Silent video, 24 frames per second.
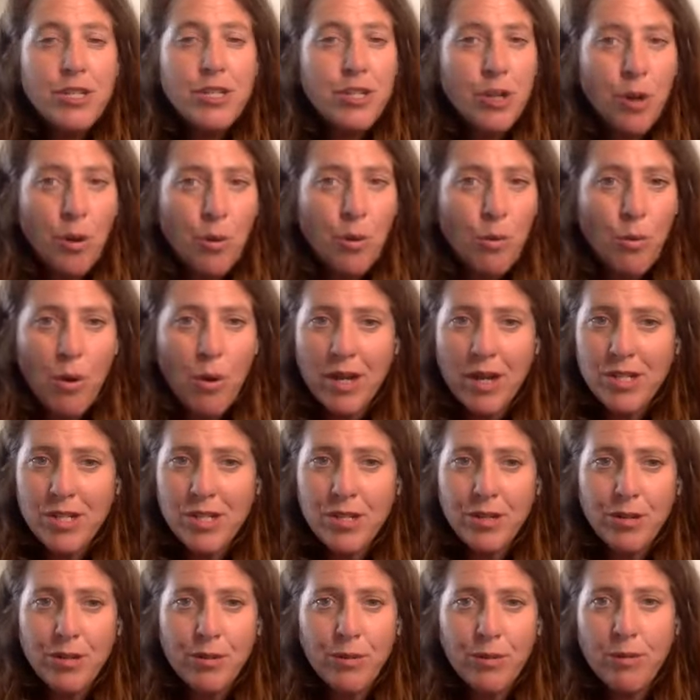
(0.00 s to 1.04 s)
don't want
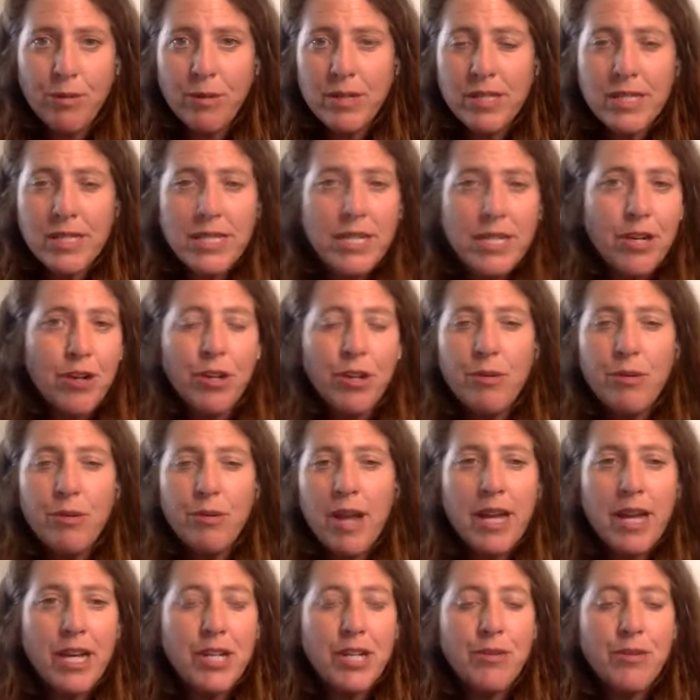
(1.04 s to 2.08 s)
to steer
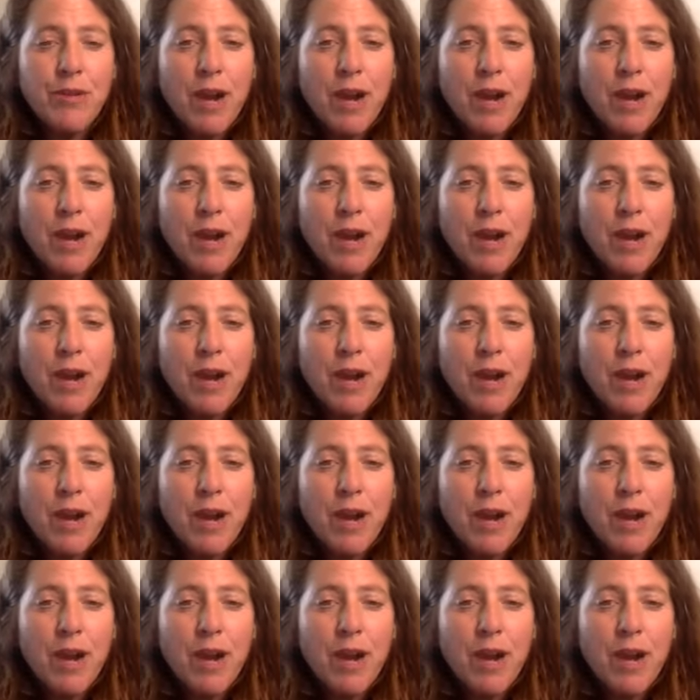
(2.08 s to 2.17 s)
you in any